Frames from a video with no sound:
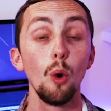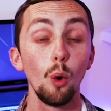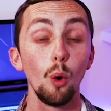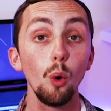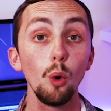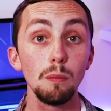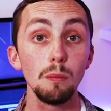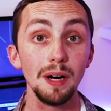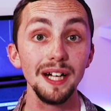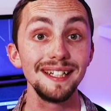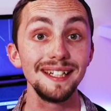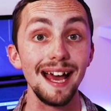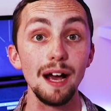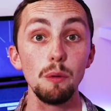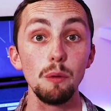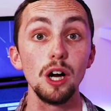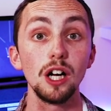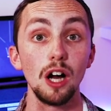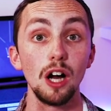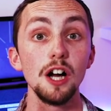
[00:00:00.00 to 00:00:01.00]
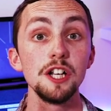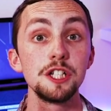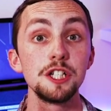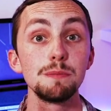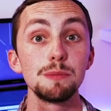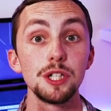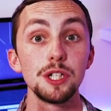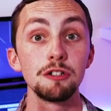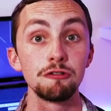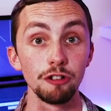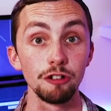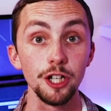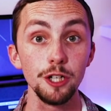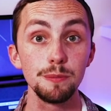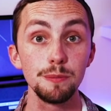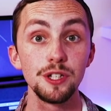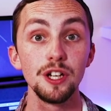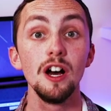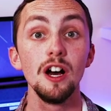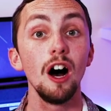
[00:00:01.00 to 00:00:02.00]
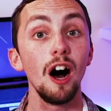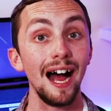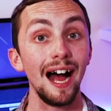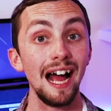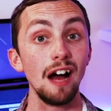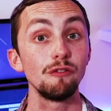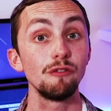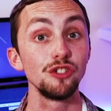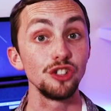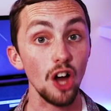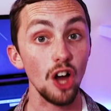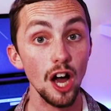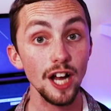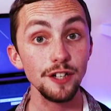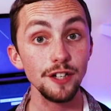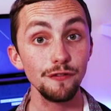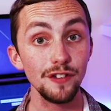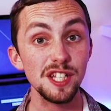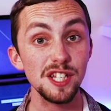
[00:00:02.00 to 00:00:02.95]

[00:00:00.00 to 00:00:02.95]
All my network items are grouped, I have nine